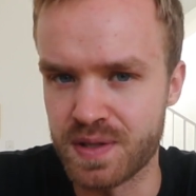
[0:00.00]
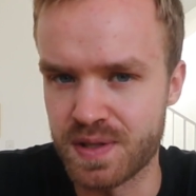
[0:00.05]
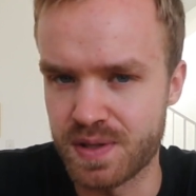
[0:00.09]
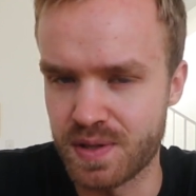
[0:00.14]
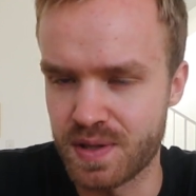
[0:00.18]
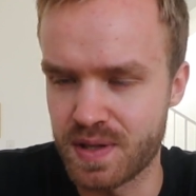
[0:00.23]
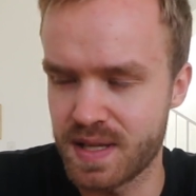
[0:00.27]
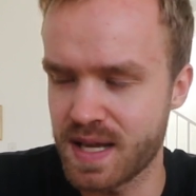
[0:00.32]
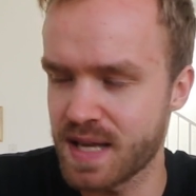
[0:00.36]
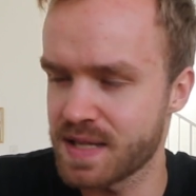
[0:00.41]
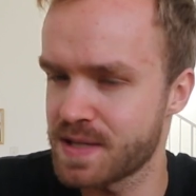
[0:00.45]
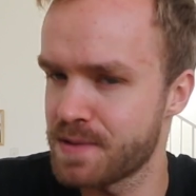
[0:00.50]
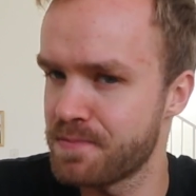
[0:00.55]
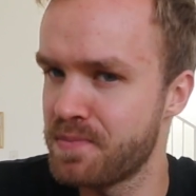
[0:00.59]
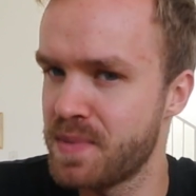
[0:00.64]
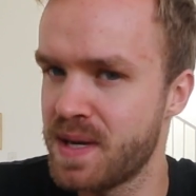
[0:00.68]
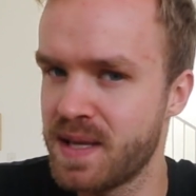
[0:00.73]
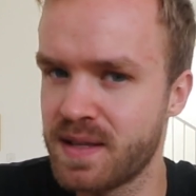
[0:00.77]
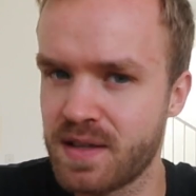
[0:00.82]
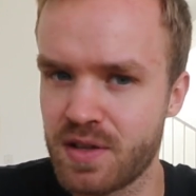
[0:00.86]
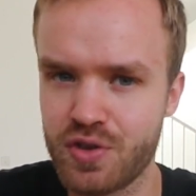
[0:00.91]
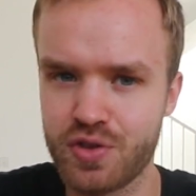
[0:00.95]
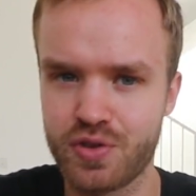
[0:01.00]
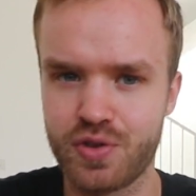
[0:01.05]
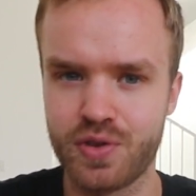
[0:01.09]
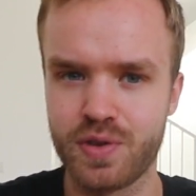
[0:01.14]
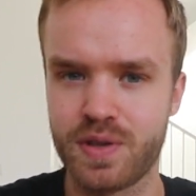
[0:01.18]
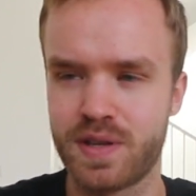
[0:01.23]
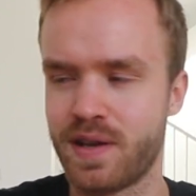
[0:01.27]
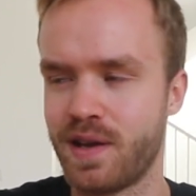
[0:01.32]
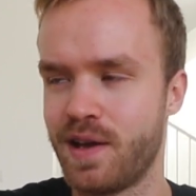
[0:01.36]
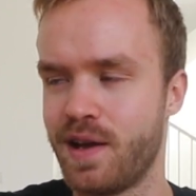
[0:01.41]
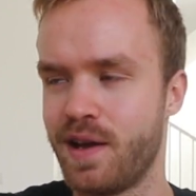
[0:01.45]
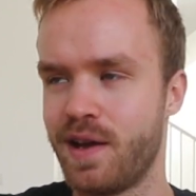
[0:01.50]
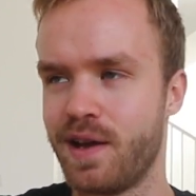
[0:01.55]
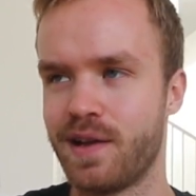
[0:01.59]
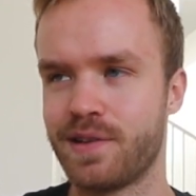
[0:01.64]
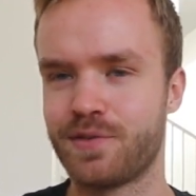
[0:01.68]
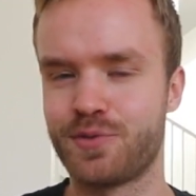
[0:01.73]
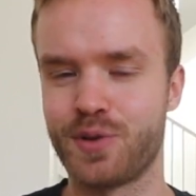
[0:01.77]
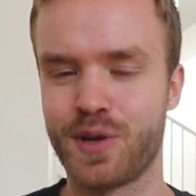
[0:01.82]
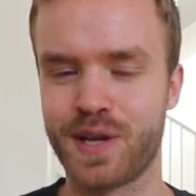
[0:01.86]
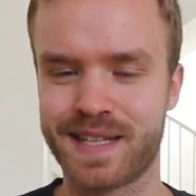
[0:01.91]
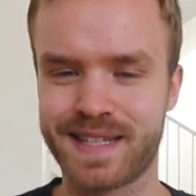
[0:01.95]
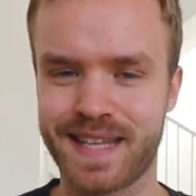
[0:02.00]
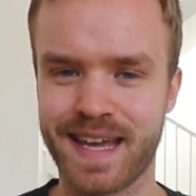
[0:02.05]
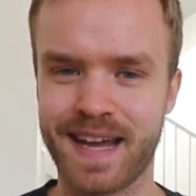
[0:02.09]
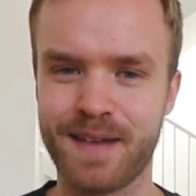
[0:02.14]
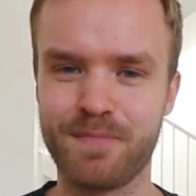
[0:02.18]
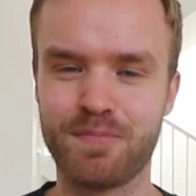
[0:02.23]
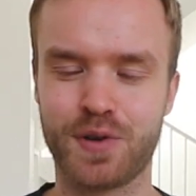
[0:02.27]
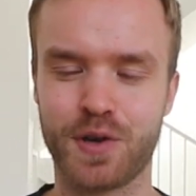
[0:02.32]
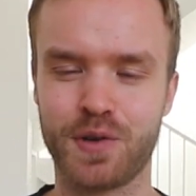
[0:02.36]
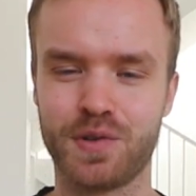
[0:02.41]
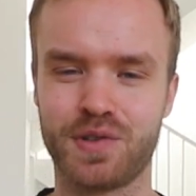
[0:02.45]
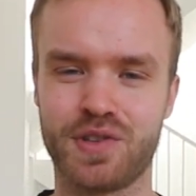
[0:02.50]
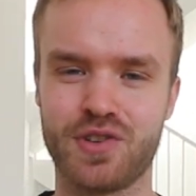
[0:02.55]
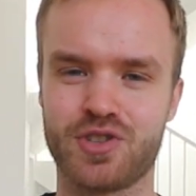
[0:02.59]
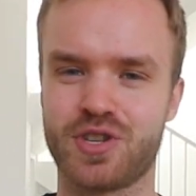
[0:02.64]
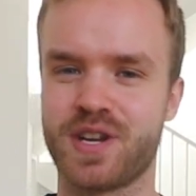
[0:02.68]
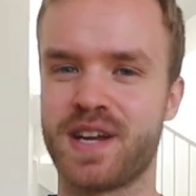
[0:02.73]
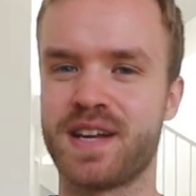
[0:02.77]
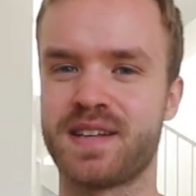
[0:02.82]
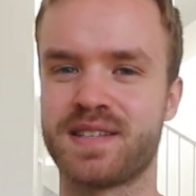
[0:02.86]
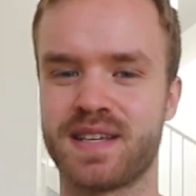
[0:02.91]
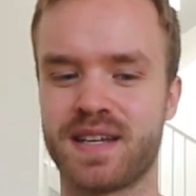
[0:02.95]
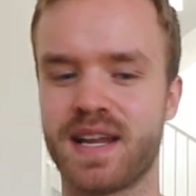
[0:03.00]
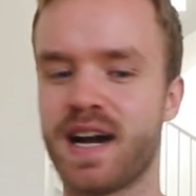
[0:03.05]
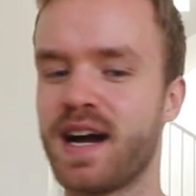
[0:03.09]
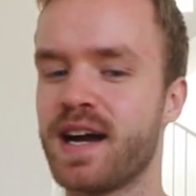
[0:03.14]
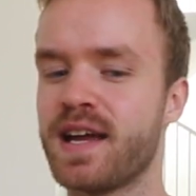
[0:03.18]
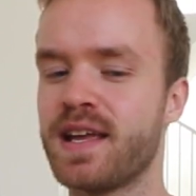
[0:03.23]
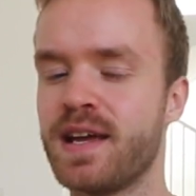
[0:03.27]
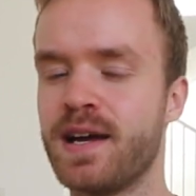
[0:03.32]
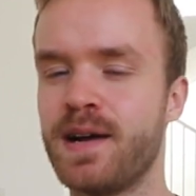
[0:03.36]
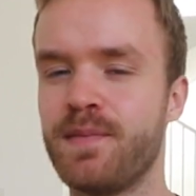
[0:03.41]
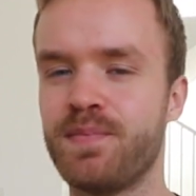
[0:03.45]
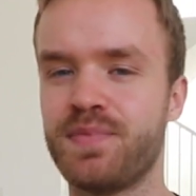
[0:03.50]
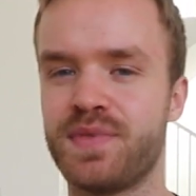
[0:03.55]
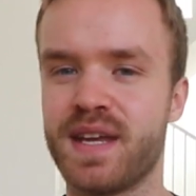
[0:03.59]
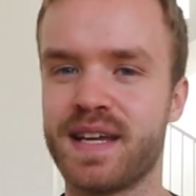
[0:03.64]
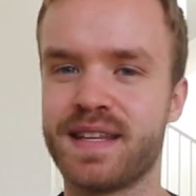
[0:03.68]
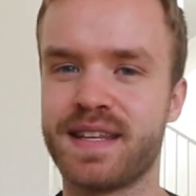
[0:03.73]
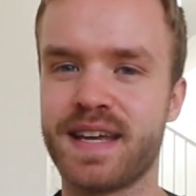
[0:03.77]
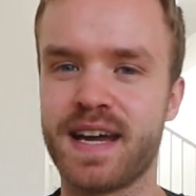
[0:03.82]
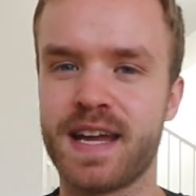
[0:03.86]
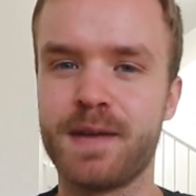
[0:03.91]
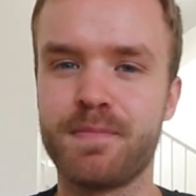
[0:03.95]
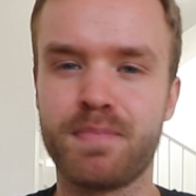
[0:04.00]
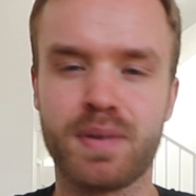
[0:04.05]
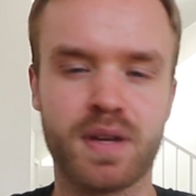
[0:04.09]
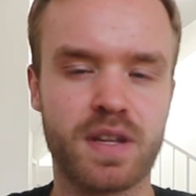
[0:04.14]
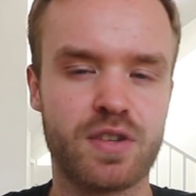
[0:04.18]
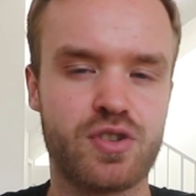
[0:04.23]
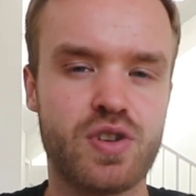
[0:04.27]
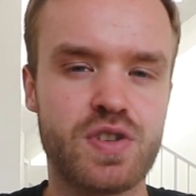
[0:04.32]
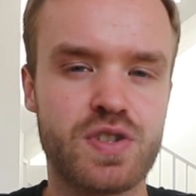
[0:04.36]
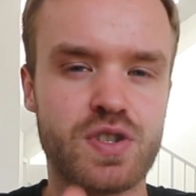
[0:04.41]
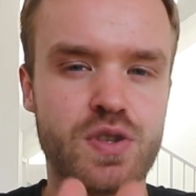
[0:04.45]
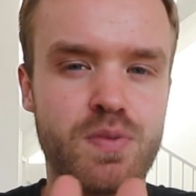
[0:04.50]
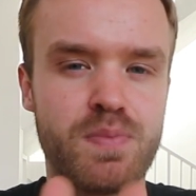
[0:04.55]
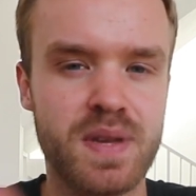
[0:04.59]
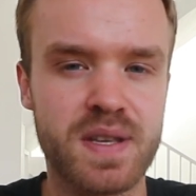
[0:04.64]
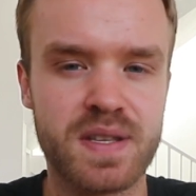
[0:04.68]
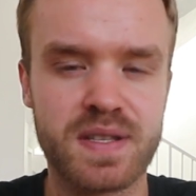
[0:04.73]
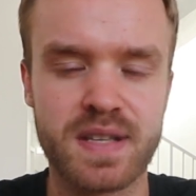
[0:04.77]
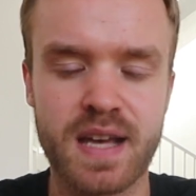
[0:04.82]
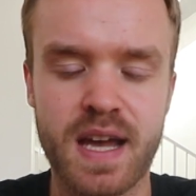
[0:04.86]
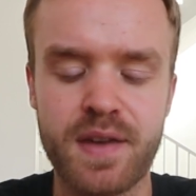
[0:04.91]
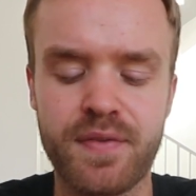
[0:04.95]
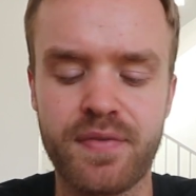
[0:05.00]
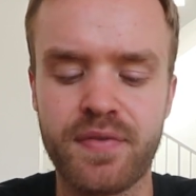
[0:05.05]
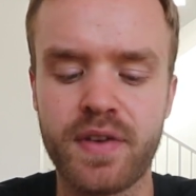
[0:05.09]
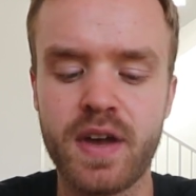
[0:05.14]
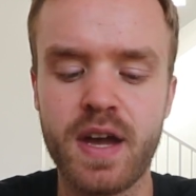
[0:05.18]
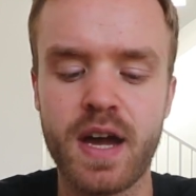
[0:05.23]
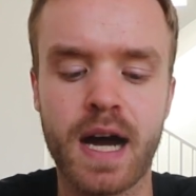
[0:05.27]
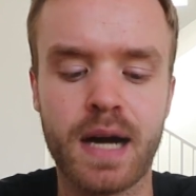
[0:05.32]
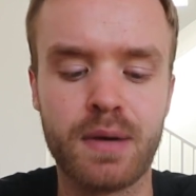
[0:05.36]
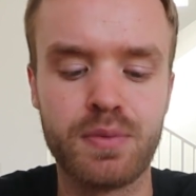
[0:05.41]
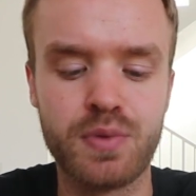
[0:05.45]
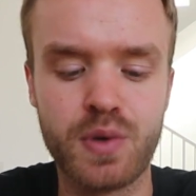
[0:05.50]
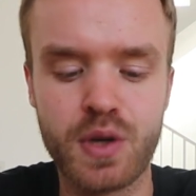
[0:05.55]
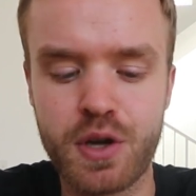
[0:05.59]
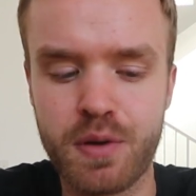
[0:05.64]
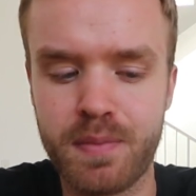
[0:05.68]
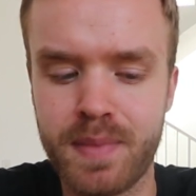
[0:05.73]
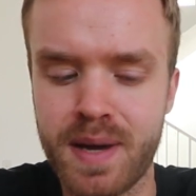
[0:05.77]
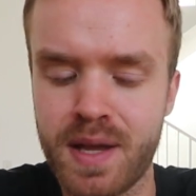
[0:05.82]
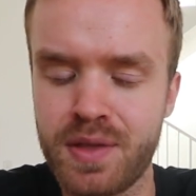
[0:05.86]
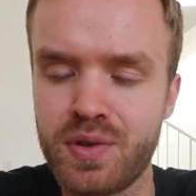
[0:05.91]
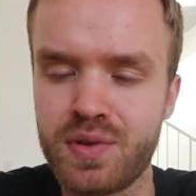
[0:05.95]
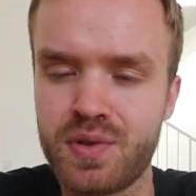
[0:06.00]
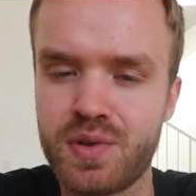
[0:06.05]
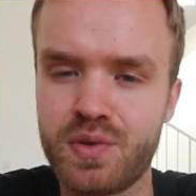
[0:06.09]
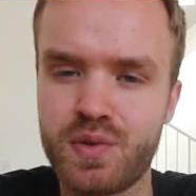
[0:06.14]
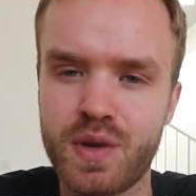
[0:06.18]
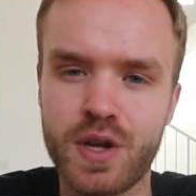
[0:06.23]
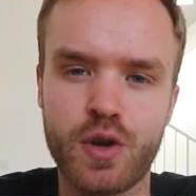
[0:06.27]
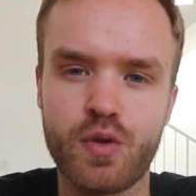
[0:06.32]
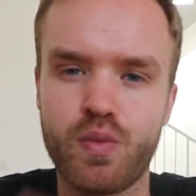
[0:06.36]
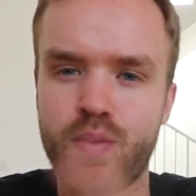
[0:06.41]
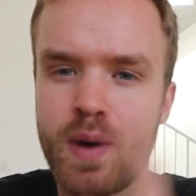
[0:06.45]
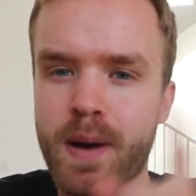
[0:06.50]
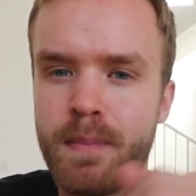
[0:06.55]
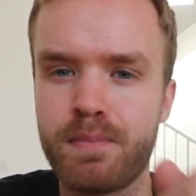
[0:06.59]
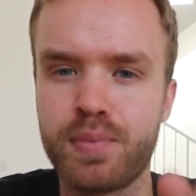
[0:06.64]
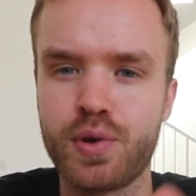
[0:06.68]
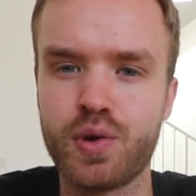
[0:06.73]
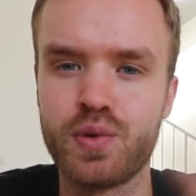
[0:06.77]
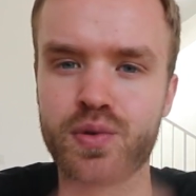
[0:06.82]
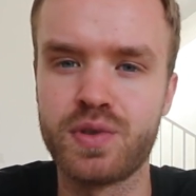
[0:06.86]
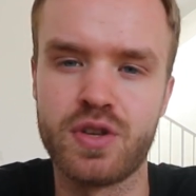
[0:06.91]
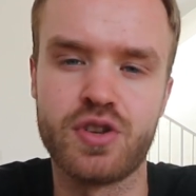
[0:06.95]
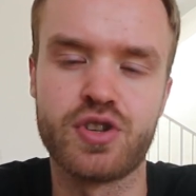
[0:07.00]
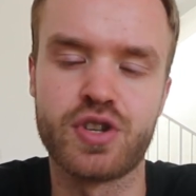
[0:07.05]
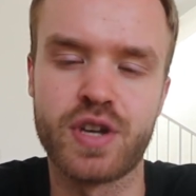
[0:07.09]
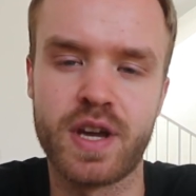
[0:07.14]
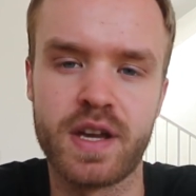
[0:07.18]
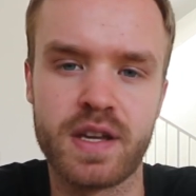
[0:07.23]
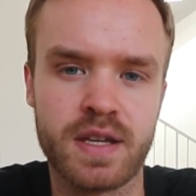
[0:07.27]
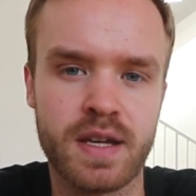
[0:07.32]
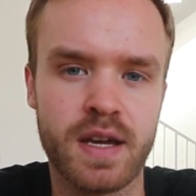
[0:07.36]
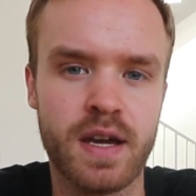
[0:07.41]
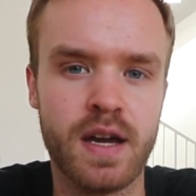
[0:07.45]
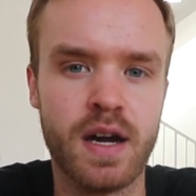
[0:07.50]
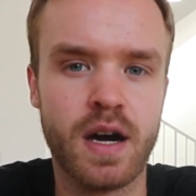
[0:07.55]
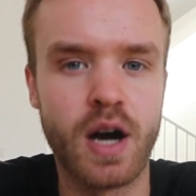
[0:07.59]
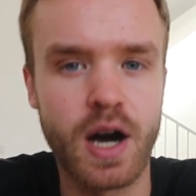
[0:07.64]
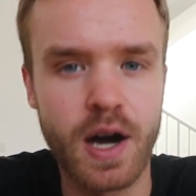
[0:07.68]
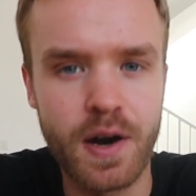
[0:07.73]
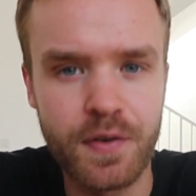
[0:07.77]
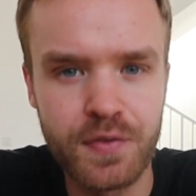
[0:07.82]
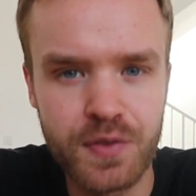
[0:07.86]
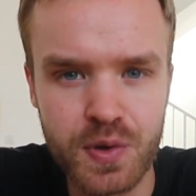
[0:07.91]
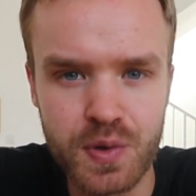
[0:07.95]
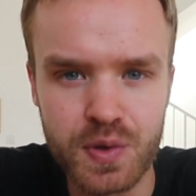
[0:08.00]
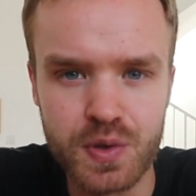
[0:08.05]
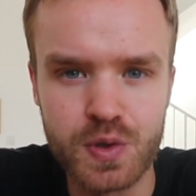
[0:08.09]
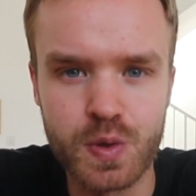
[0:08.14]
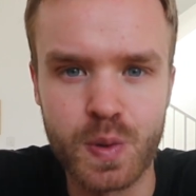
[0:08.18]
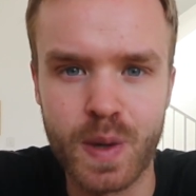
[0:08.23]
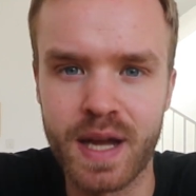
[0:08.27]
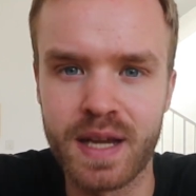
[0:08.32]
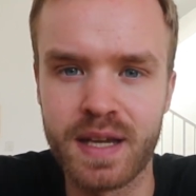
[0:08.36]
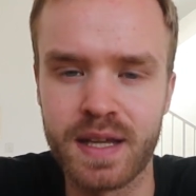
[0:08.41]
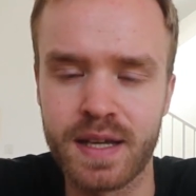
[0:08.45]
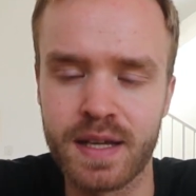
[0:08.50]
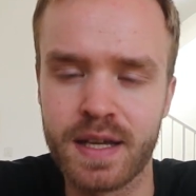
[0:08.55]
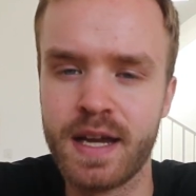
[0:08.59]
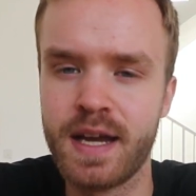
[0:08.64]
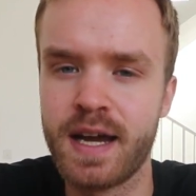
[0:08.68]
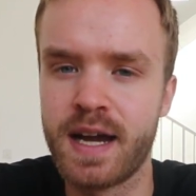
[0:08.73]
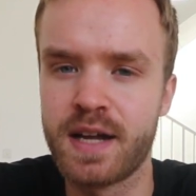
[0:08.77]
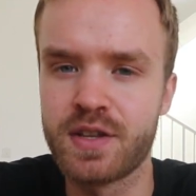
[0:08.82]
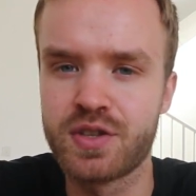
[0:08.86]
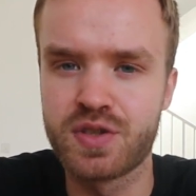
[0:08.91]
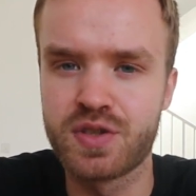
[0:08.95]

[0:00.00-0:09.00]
So it doesn't mean that you should drink 10 protein shakes a day, but just to be safe, I would recommend you to drink one protein shake after your training and